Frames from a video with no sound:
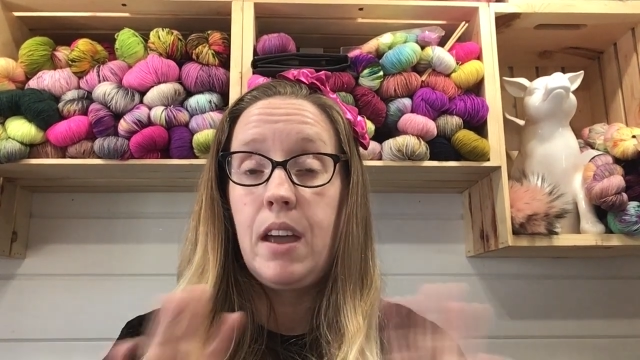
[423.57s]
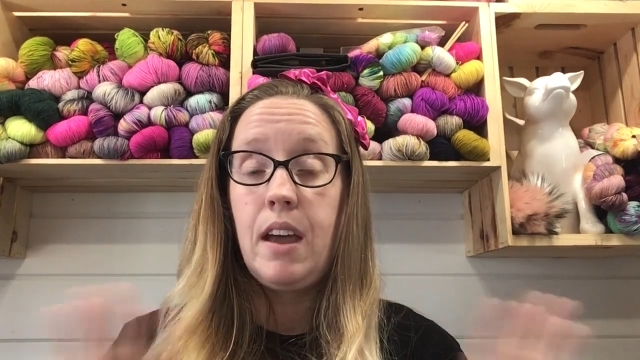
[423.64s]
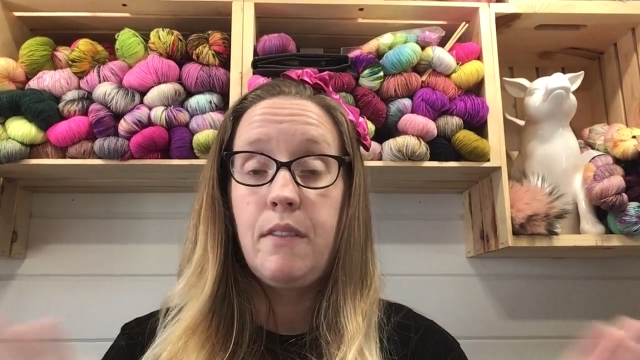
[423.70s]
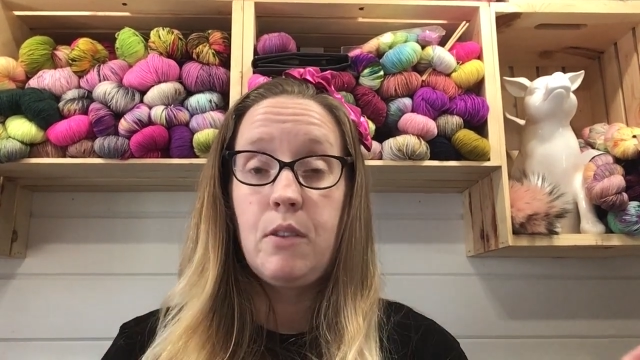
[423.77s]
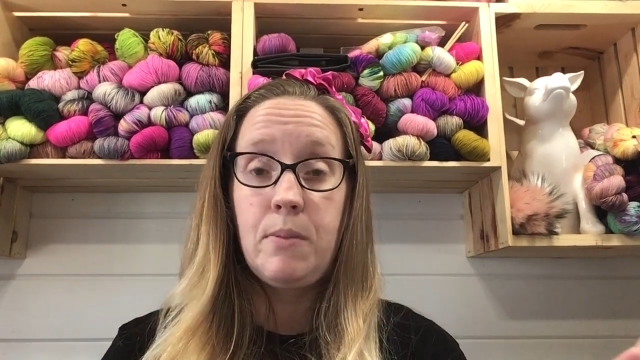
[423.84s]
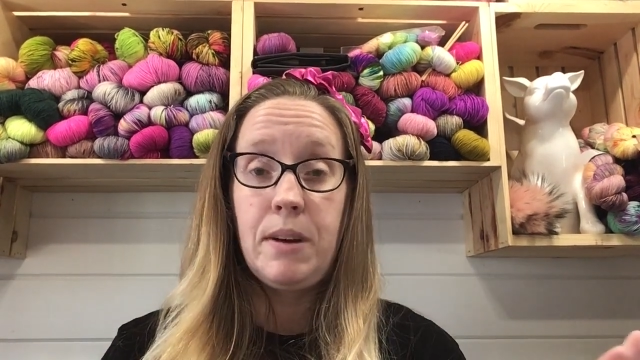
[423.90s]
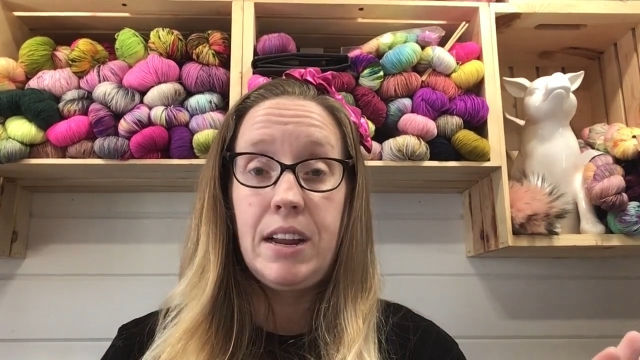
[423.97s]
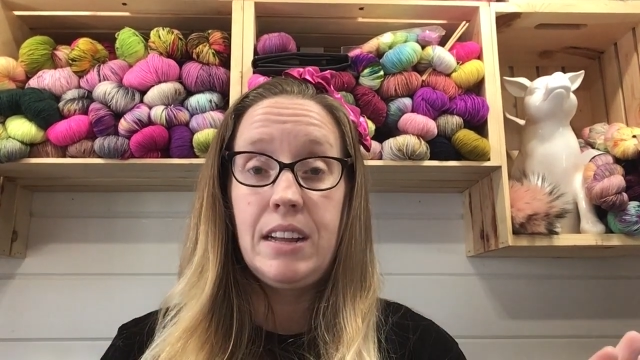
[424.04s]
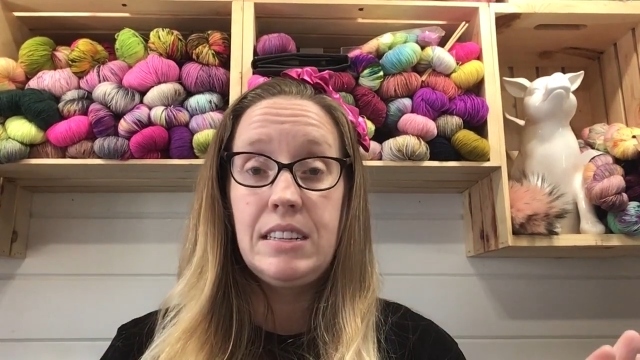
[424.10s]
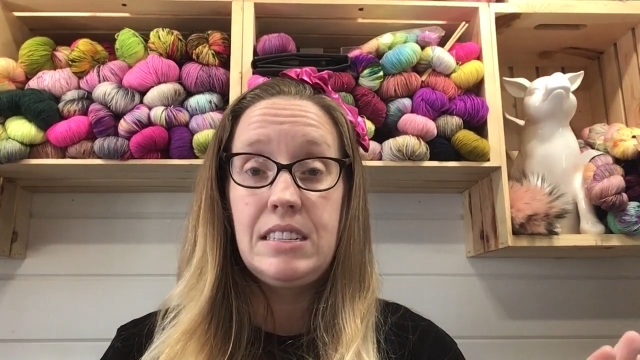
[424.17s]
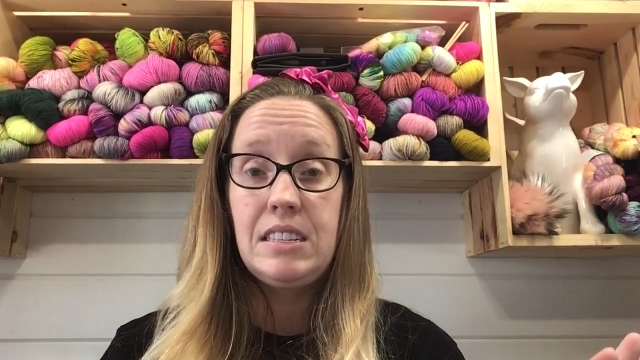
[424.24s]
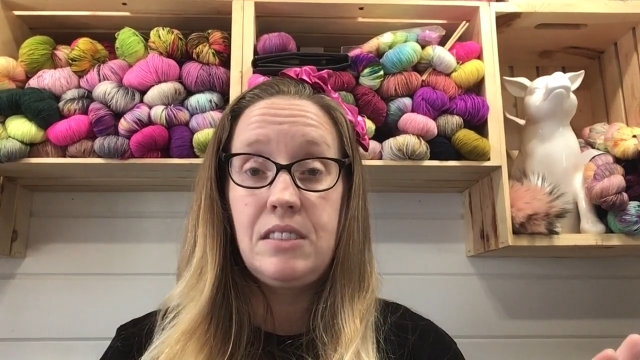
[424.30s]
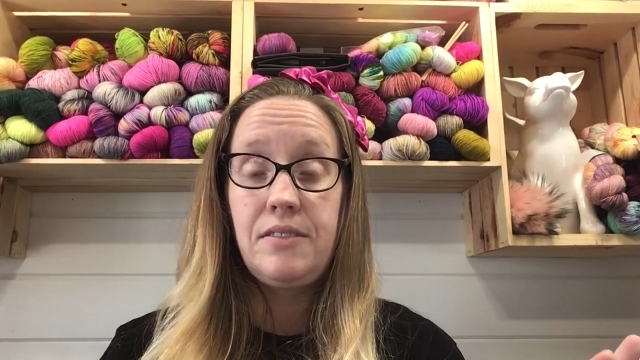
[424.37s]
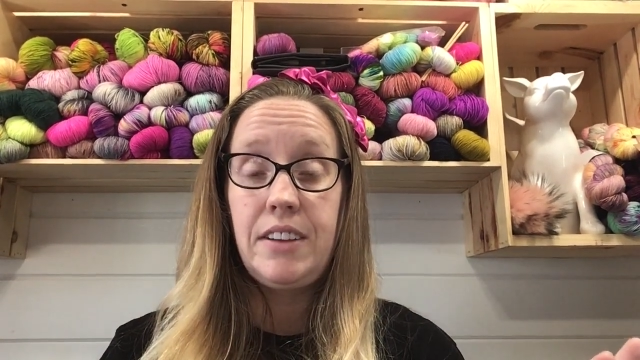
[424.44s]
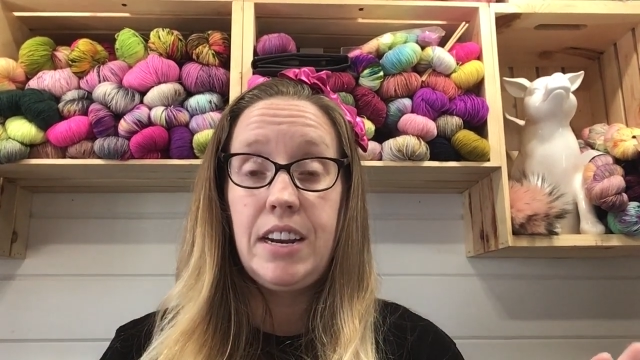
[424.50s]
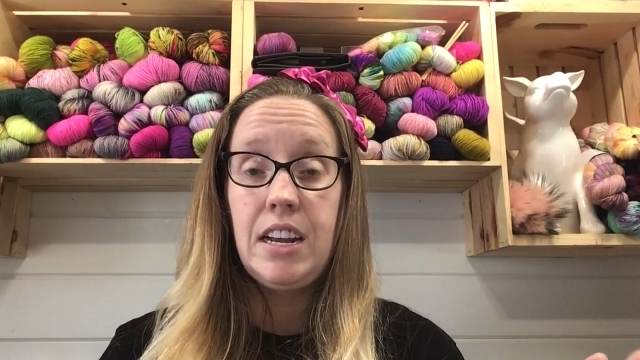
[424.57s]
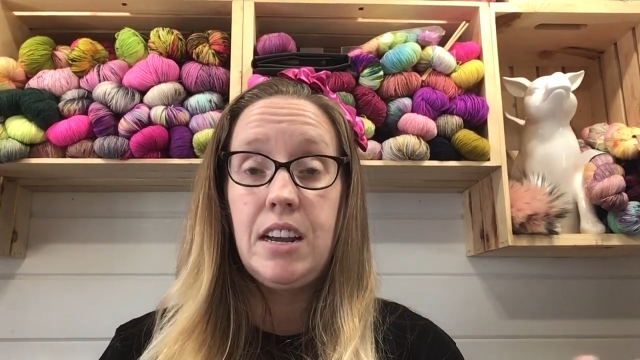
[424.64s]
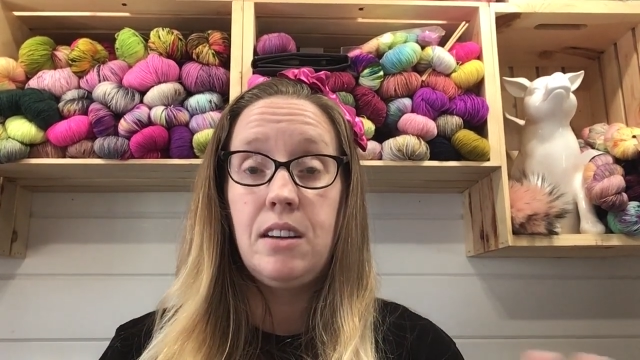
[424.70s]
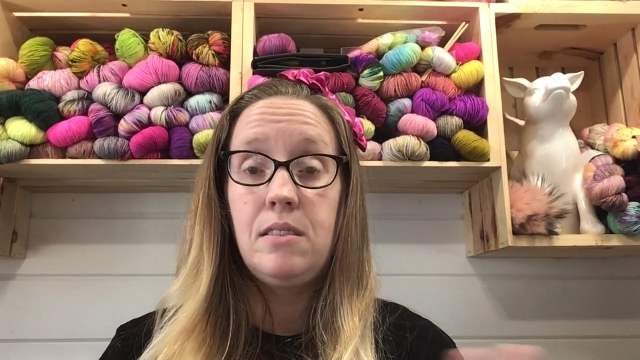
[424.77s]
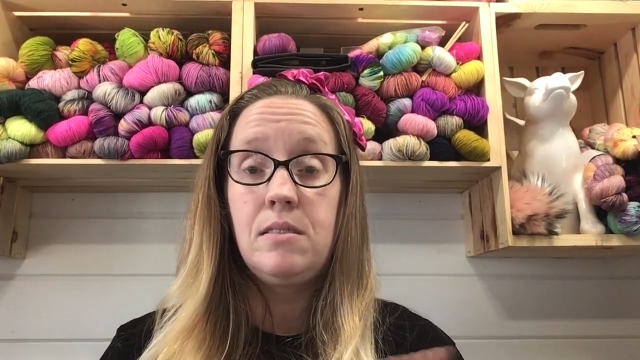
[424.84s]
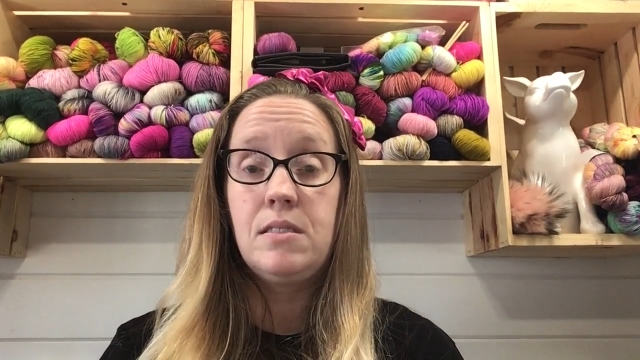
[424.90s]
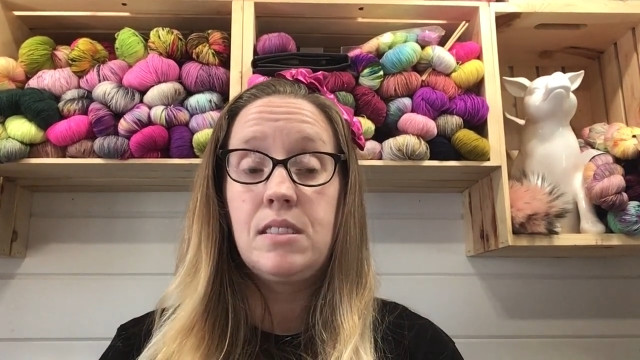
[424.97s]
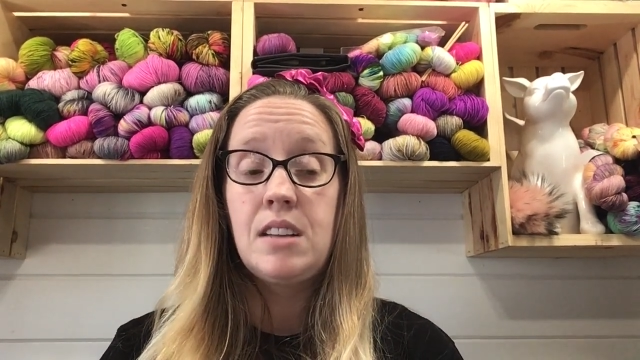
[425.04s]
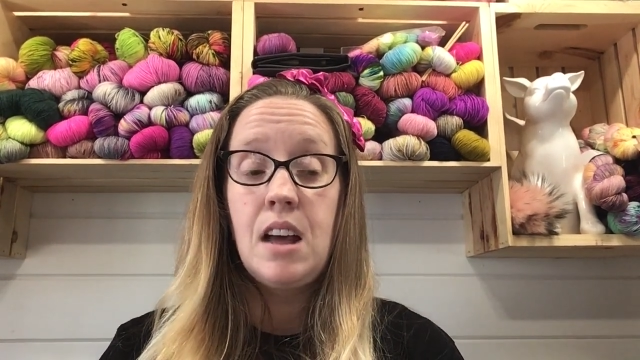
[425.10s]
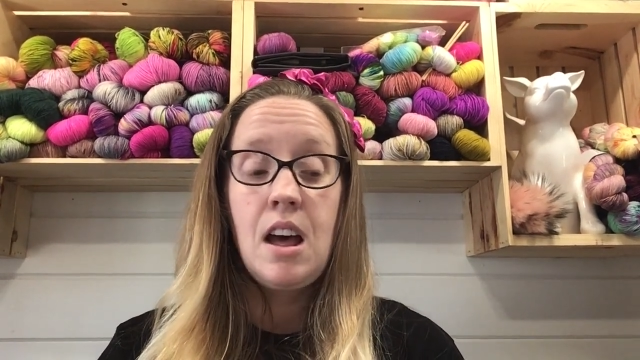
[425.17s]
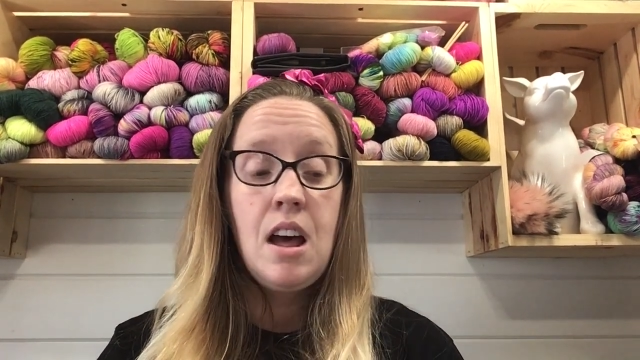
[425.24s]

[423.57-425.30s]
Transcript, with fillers: everybody else's videos.